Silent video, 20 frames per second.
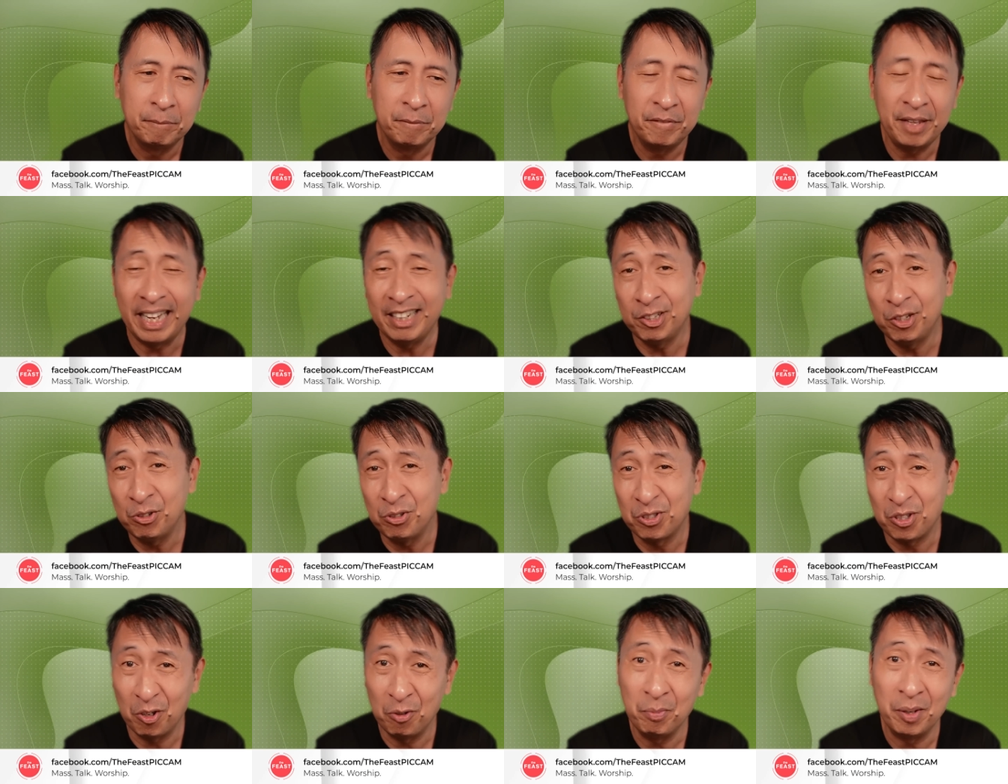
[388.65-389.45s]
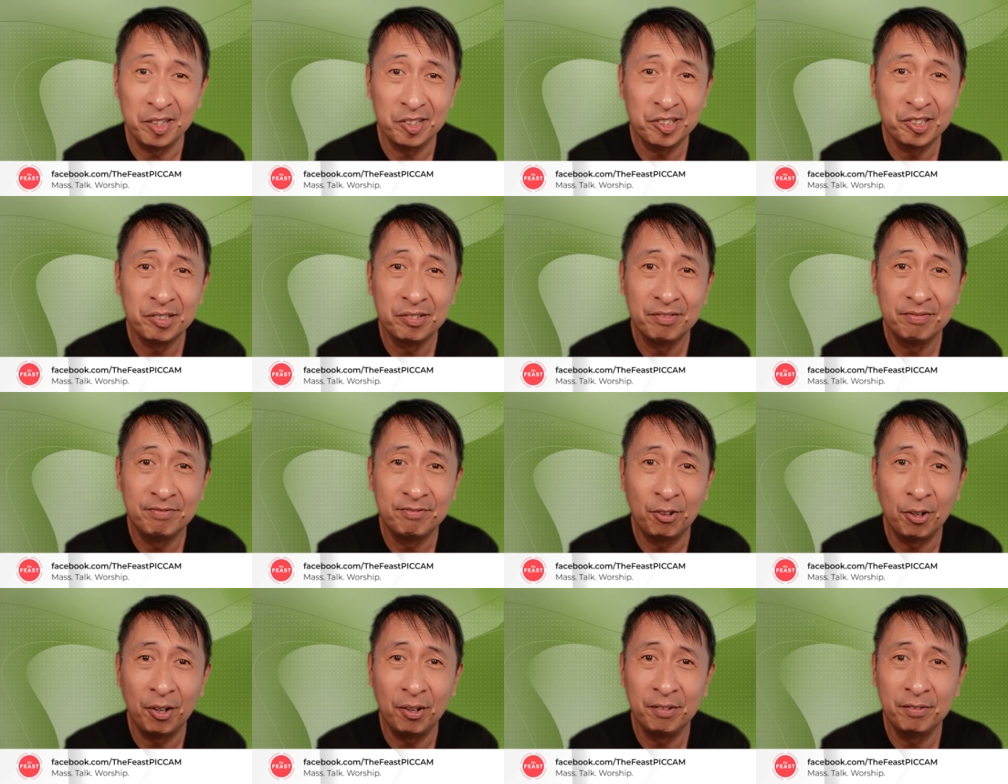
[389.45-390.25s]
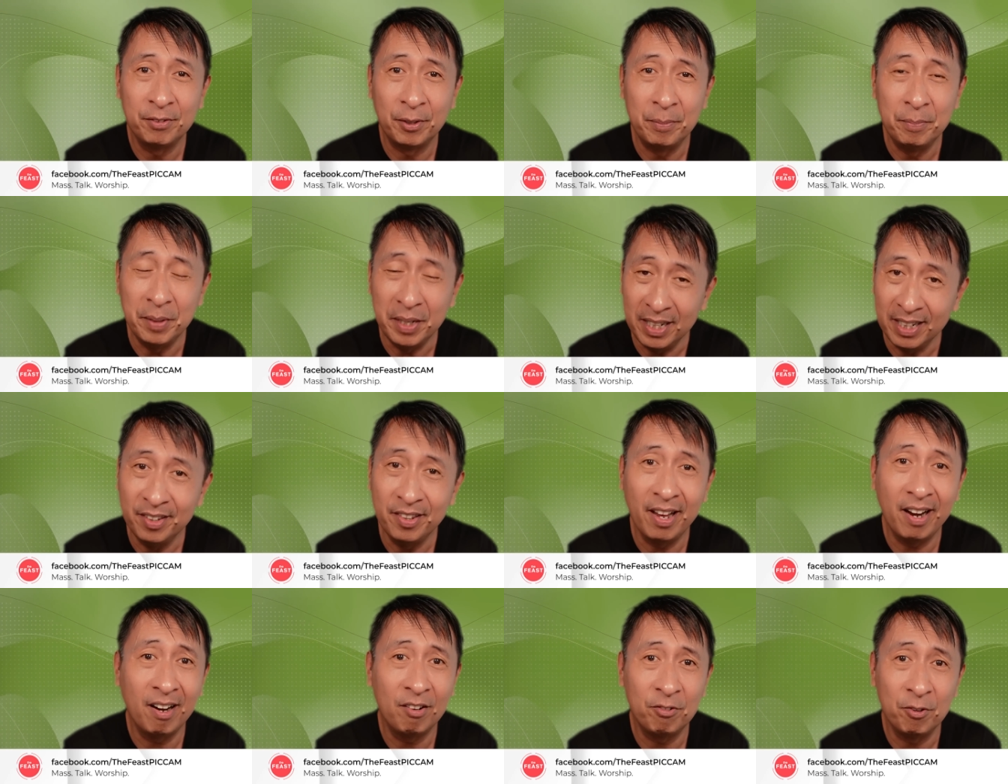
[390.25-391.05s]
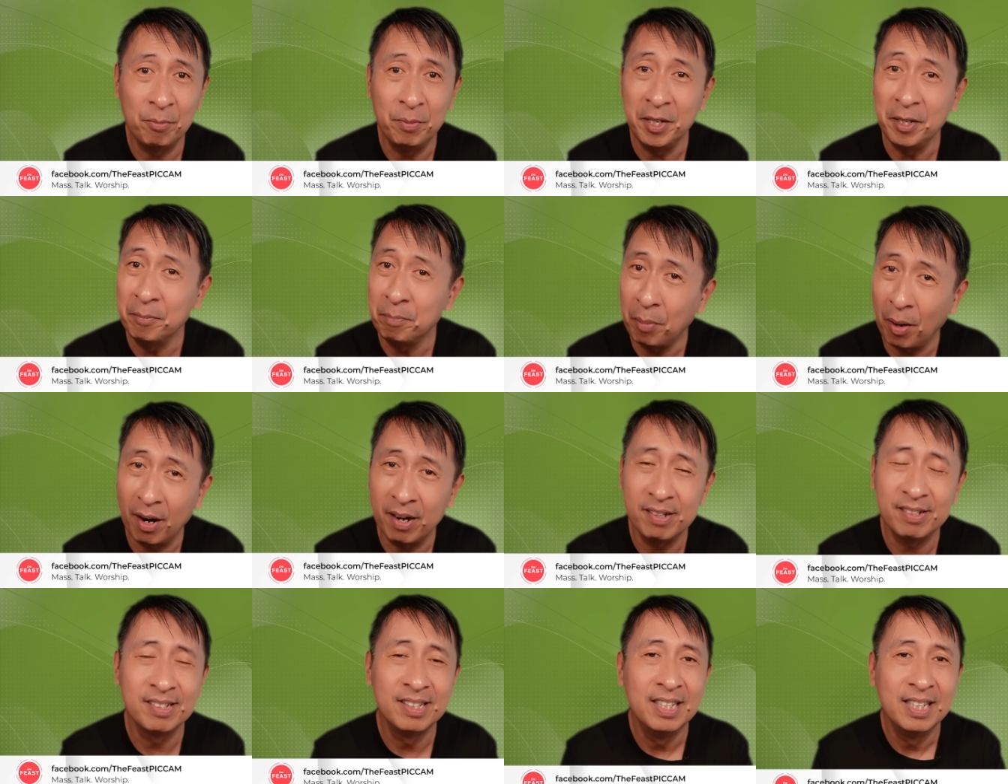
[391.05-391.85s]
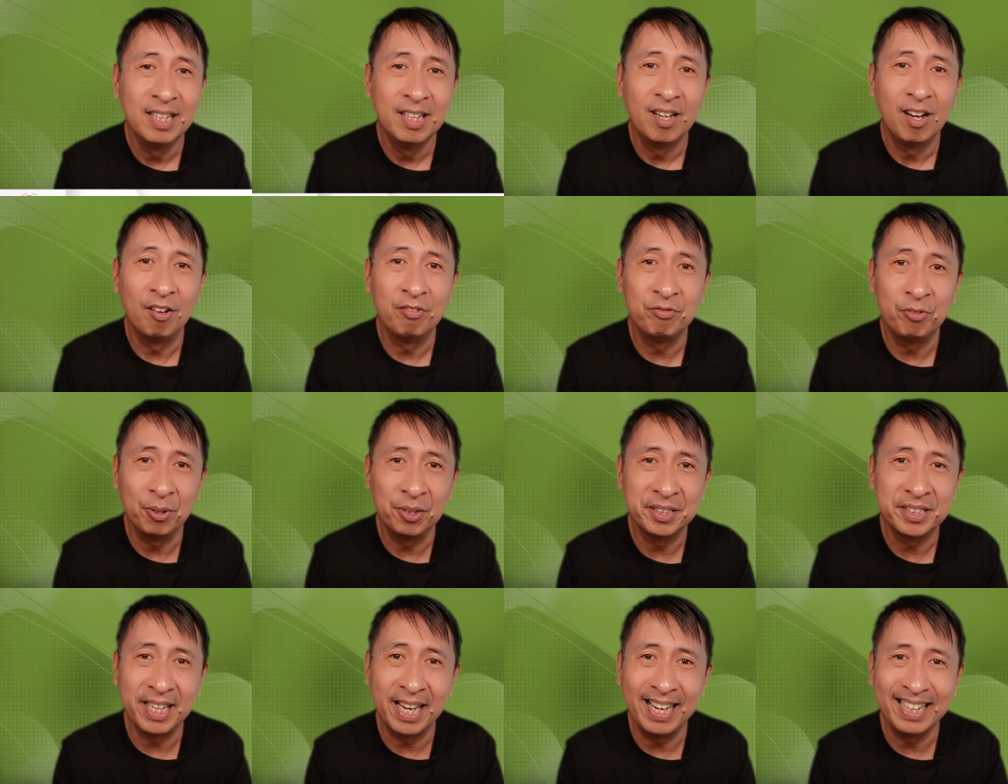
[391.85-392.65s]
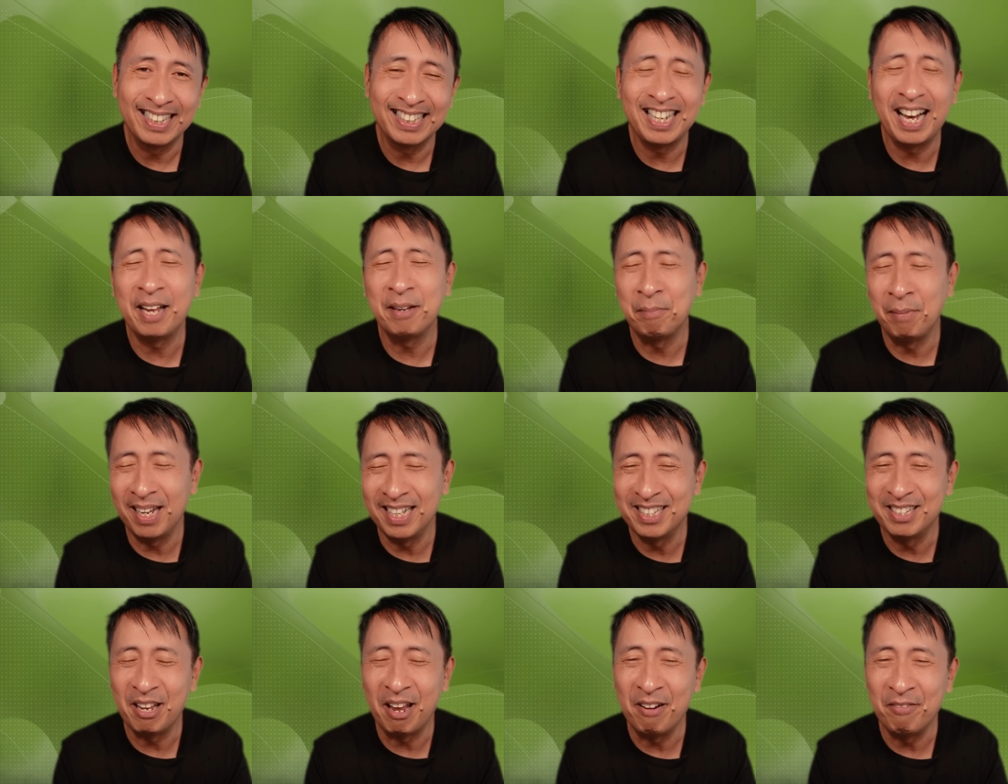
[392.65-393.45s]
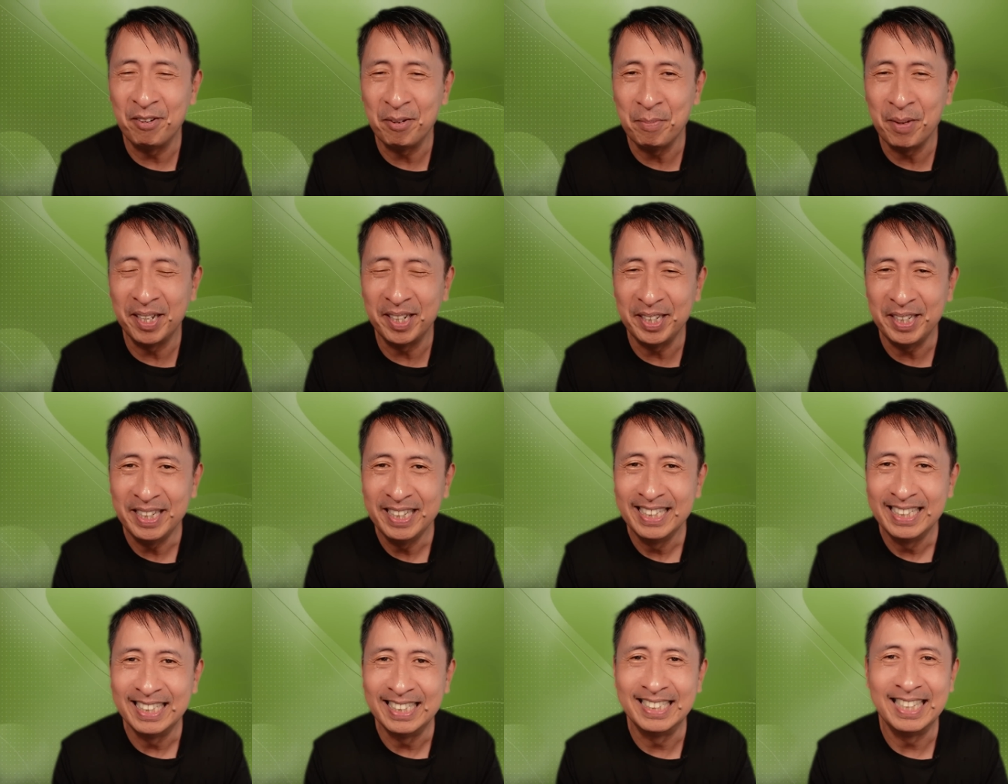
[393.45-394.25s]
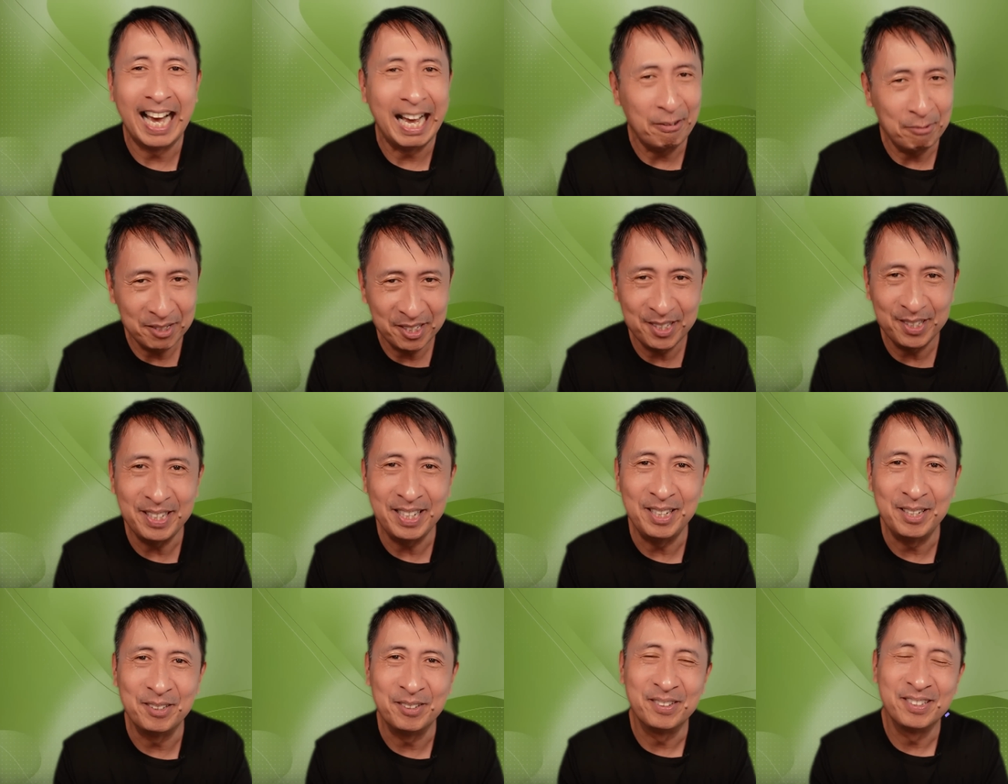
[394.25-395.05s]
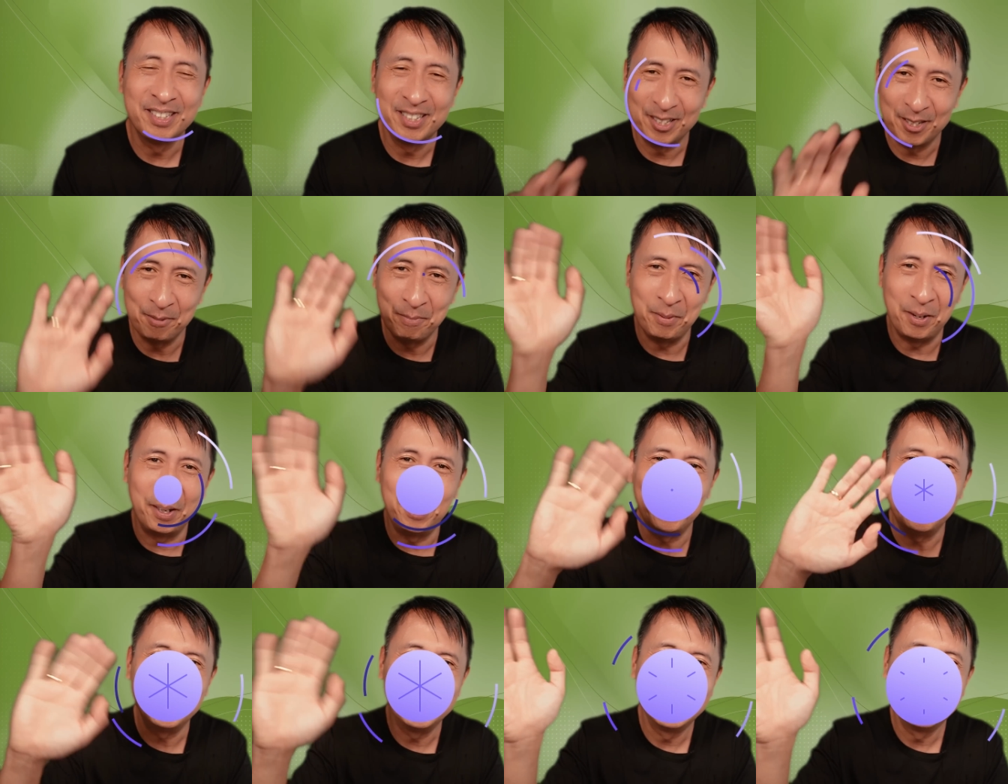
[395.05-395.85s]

thank you so much for, for being there, for being part of Full Tank. God bless you, everybody, and I will see you tomorrow.